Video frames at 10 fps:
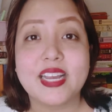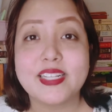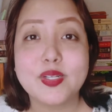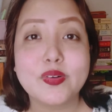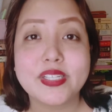
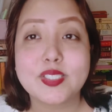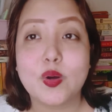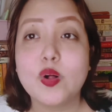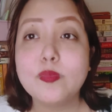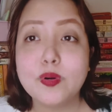I know it's
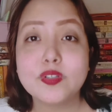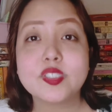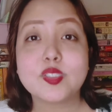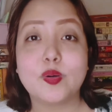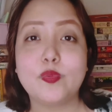
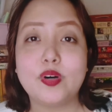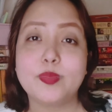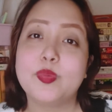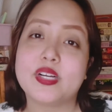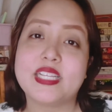almost
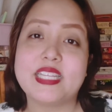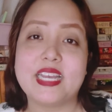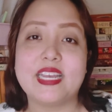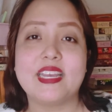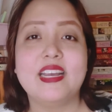one book a
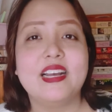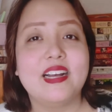day.